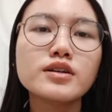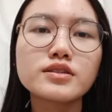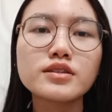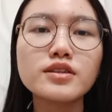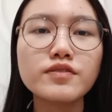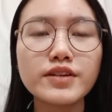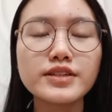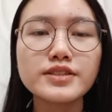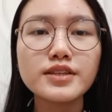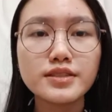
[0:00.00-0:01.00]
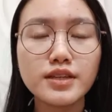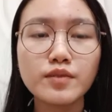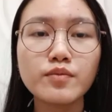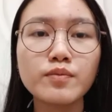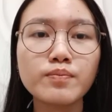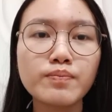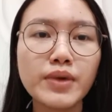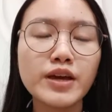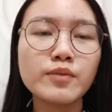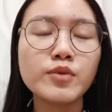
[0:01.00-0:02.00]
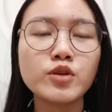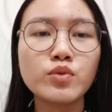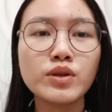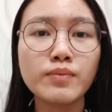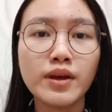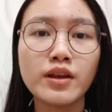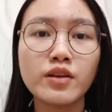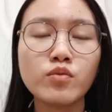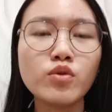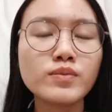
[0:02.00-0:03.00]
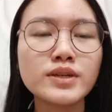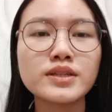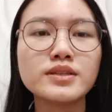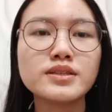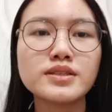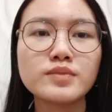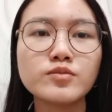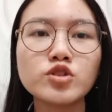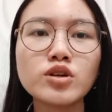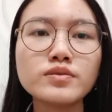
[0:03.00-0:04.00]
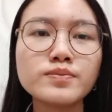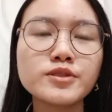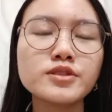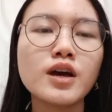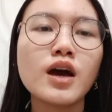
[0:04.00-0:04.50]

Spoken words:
The differences in pay between men and women in the same jobs